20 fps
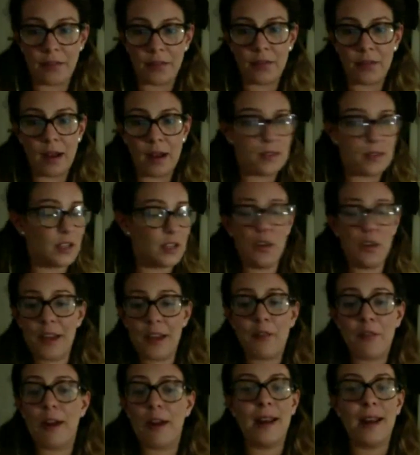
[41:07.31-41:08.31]
I'll tell you that
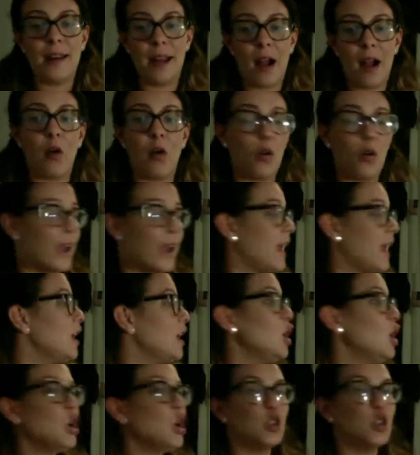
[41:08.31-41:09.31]
right now, okay?
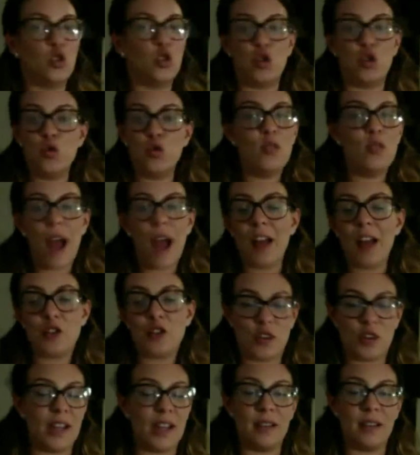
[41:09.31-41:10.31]
Do not
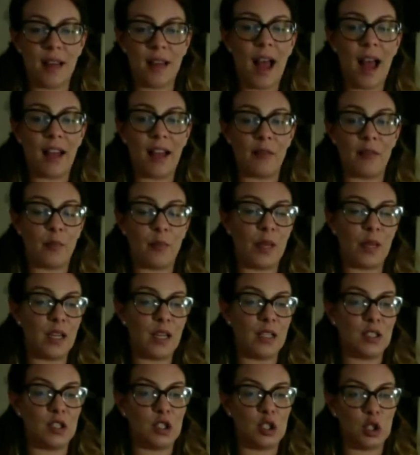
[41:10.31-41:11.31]
trade live,
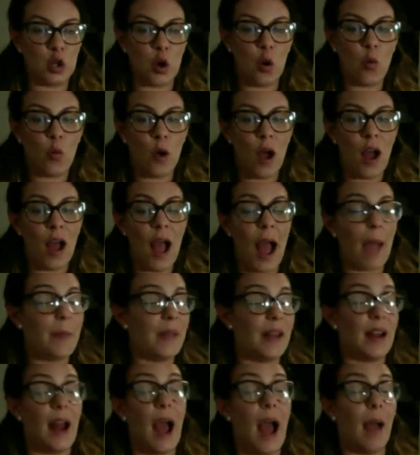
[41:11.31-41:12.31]
because you know what? I mean,
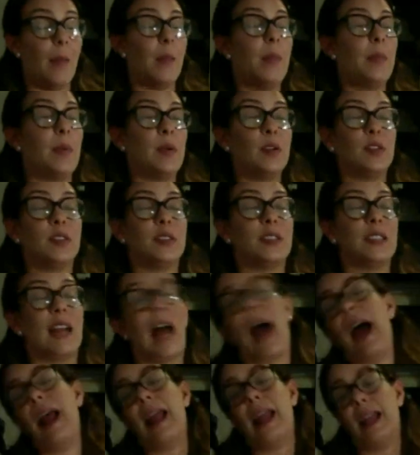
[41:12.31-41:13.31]
I'm a person that I
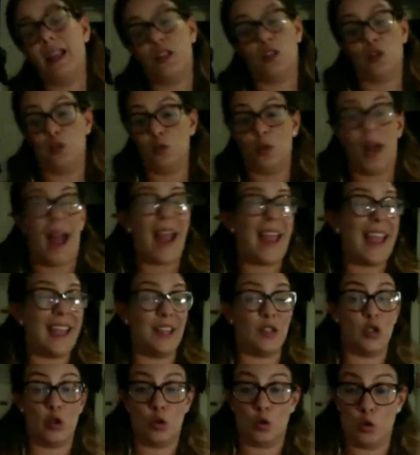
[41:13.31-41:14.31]
hate
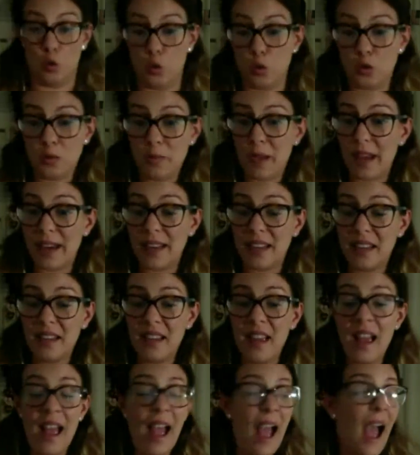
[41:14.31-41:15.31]
to lose money.
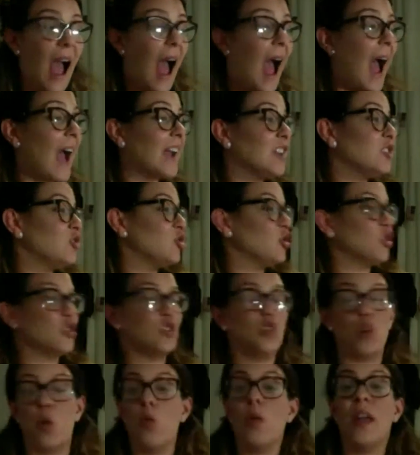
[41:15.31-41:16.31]
I just
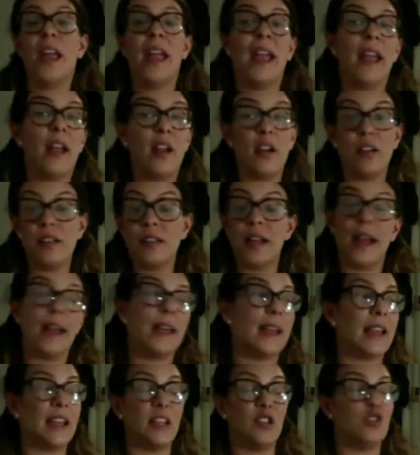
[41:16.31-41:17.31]
don't care. Like,
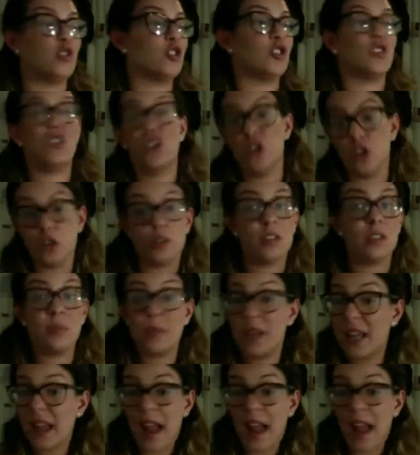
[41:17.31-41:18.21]
it just hurts me.